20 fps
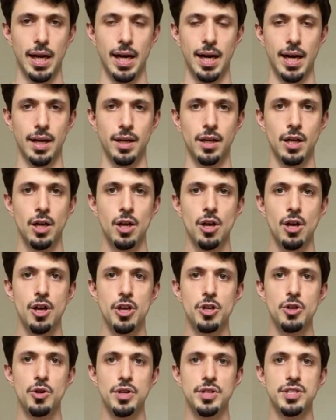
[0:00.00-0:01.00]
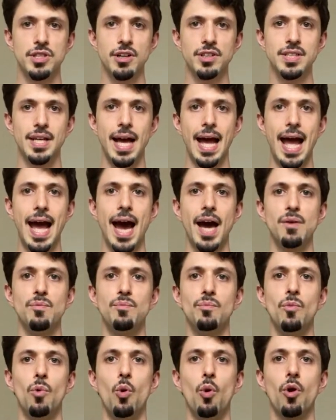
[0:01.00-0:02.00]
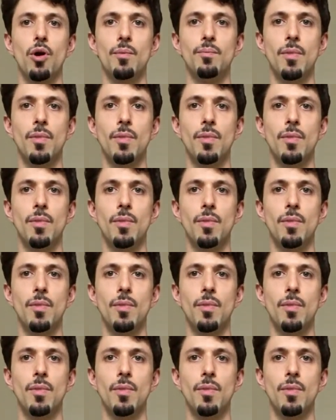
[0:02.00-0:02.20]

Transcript: on, you can start to add more